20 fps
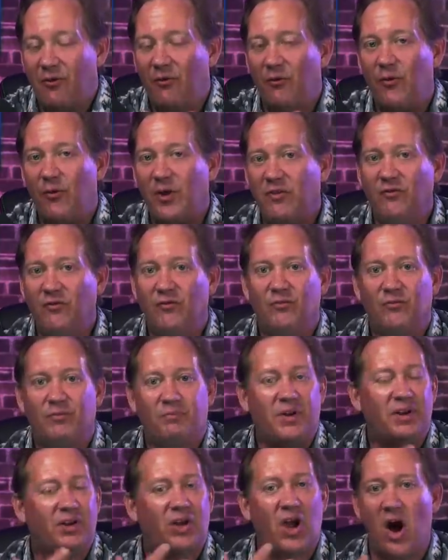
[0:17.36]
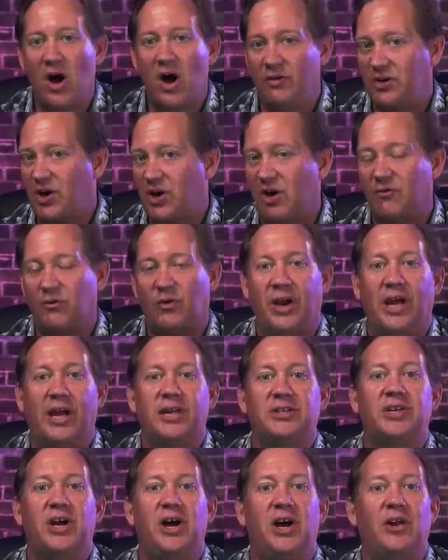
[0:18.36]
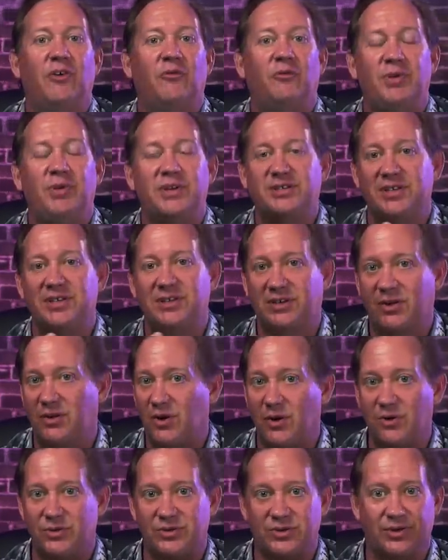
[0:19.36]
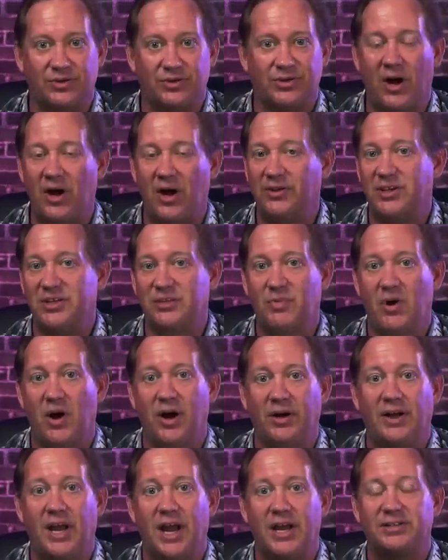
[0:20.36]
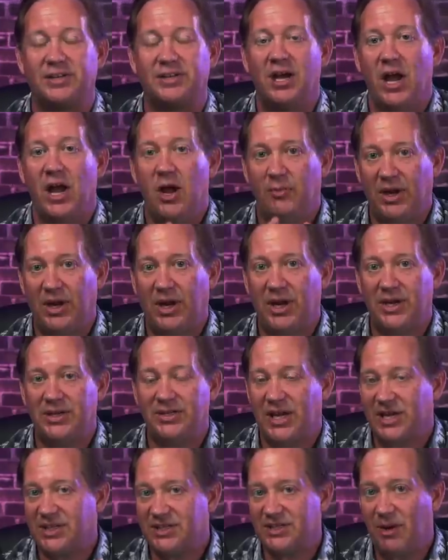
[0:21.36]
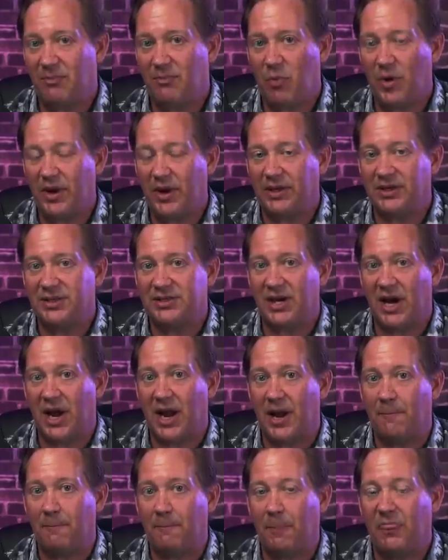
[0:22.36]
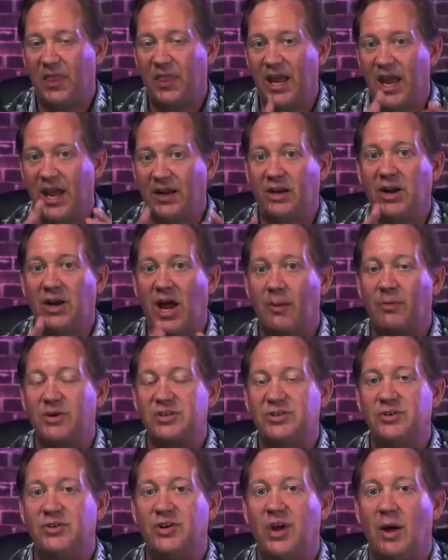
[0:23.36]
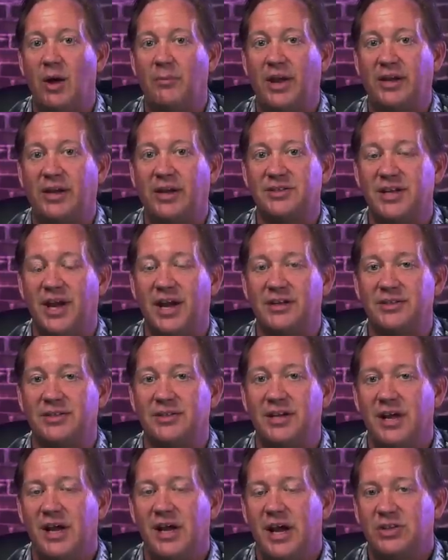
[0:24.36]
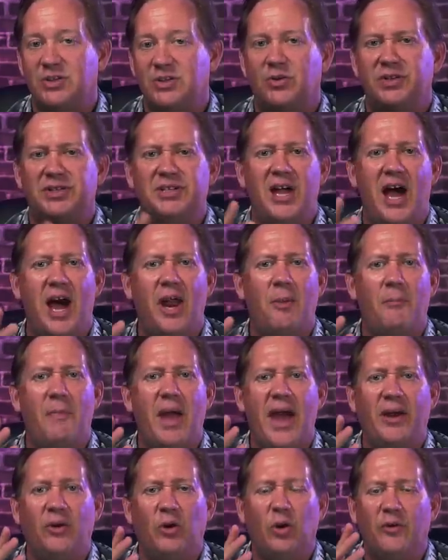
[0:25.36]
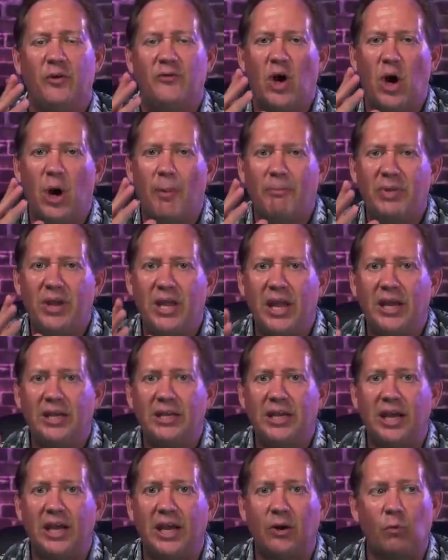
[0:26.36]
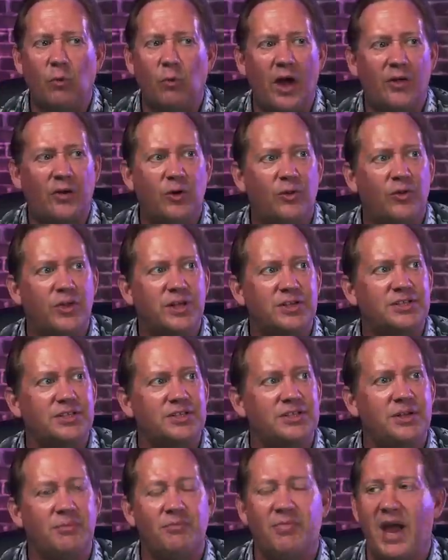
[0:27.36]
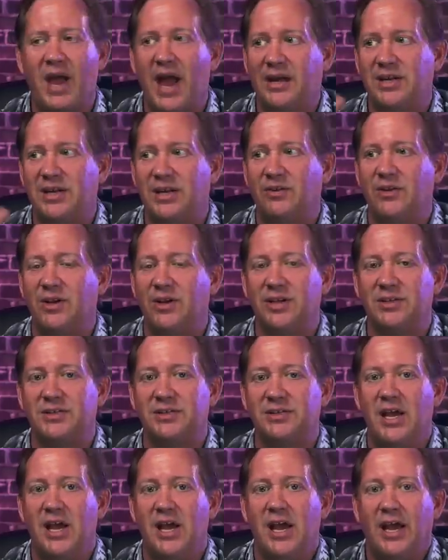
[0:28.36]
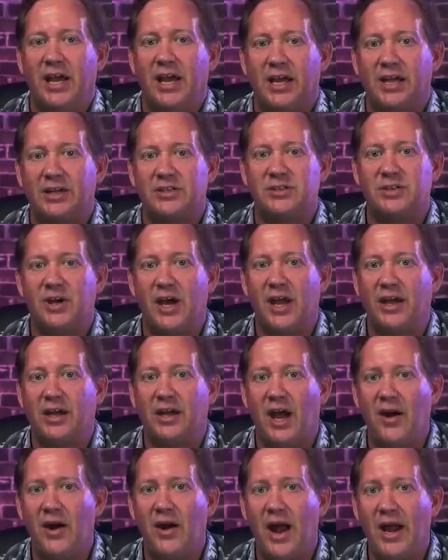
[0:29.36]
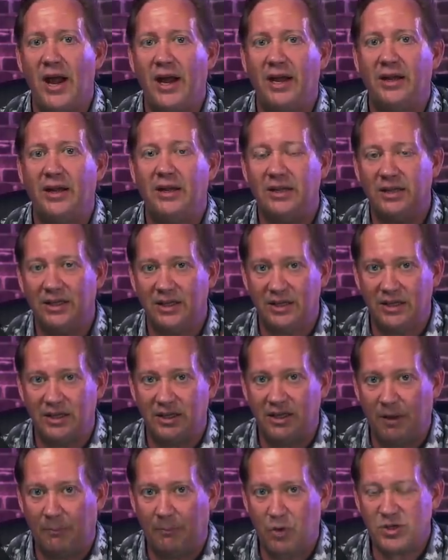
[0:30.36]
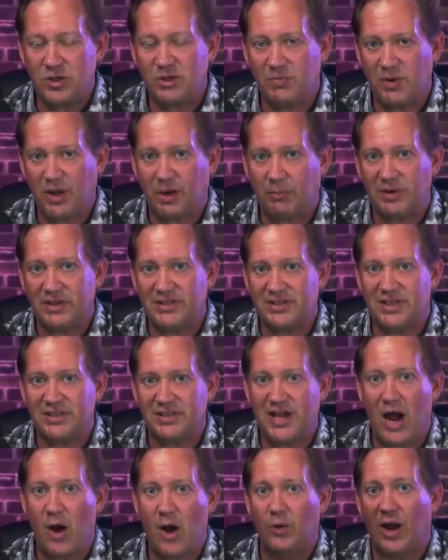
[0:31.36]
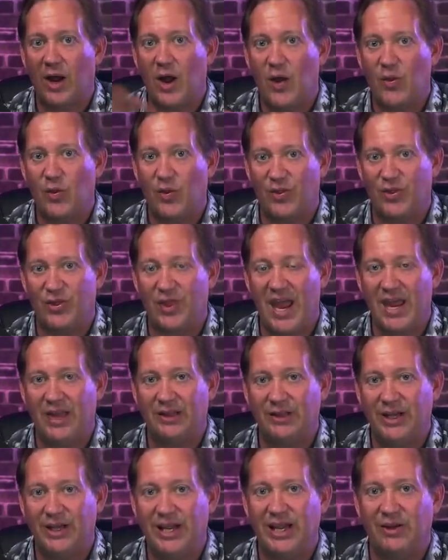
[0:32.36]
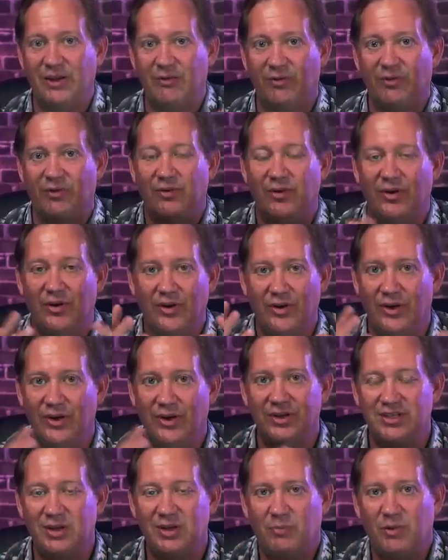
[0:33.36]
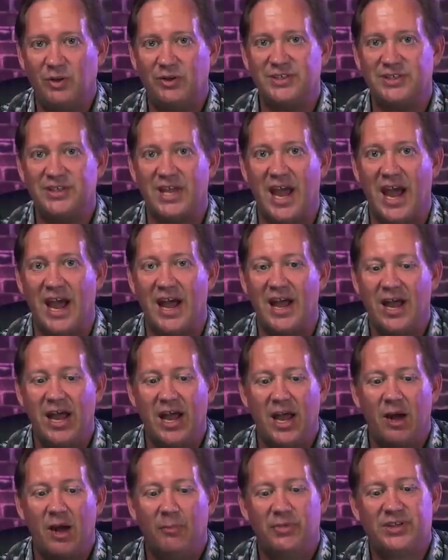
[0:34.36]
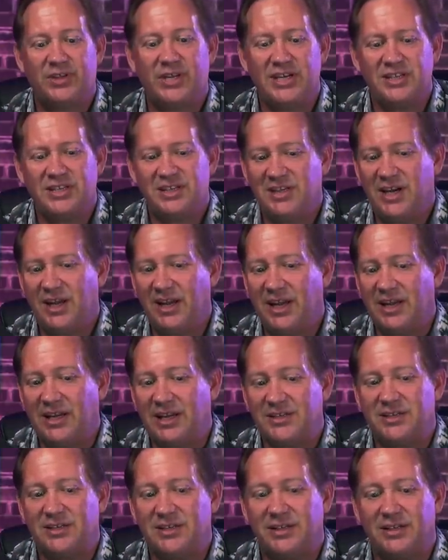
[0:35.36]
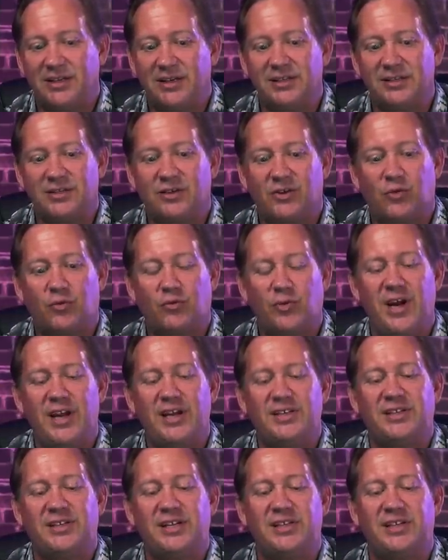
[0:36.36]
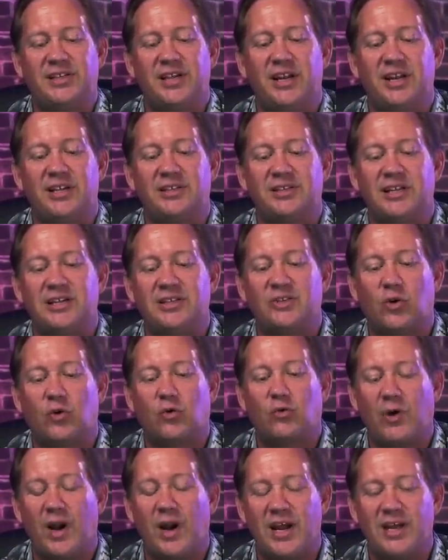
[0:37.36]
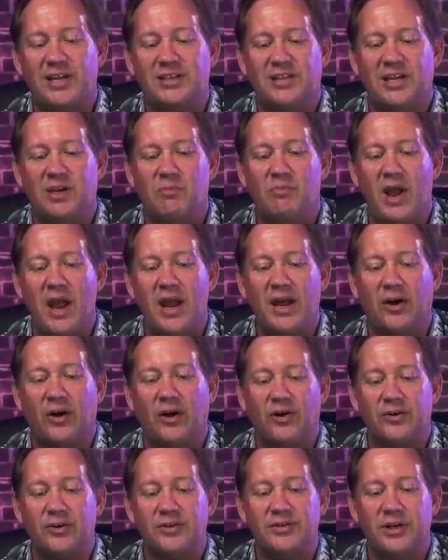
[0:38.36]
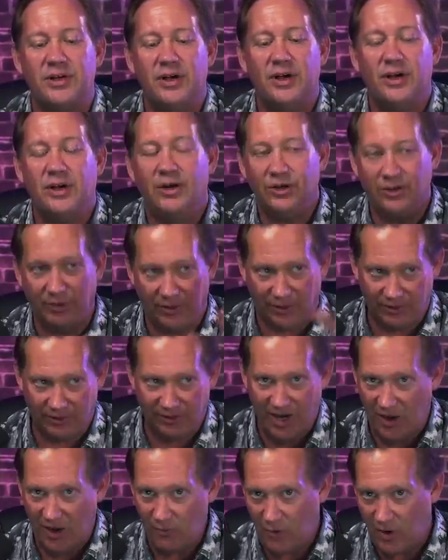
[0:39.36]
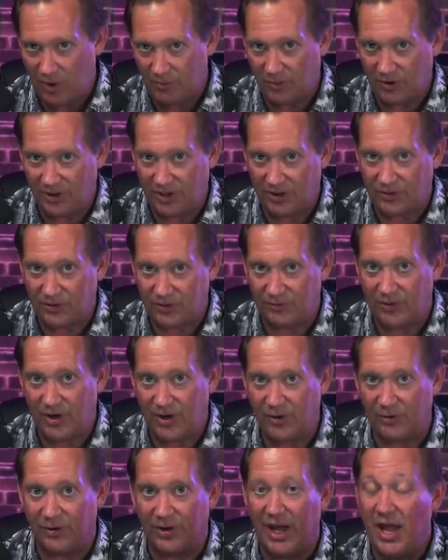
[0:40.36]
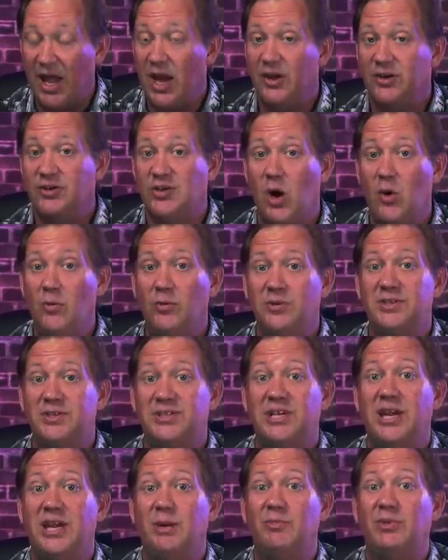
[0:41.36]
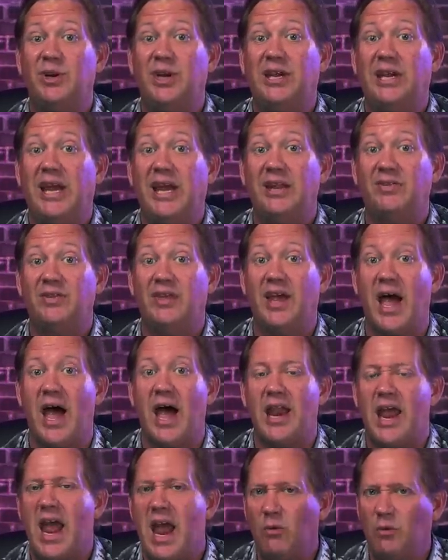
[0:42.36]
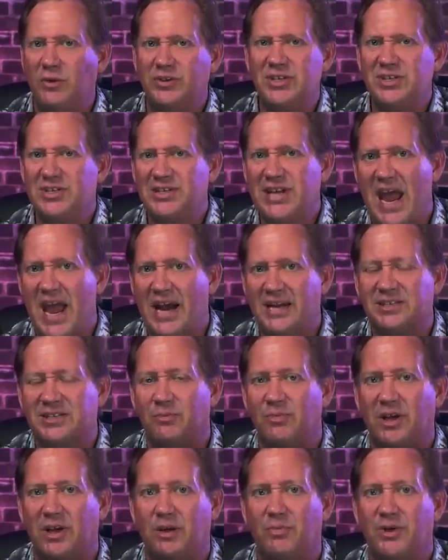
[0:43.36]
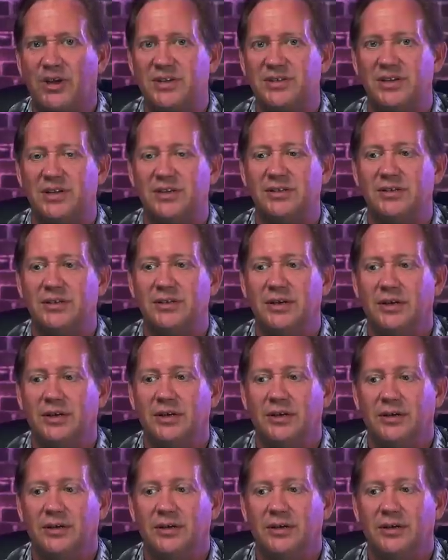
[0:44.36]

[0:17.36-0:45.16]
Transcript: We've been covering a ton of business closures on this podcast because at some point in time, the economics do not make sense. So it's not a matter of opinion whether this is impacting this. It's like, all right, you push big business out, they leave. Simple as that. But these cities, these crazy cities and these crazy mayors who go down one political road don't seem to get that. Hey, we'll just tax the big business.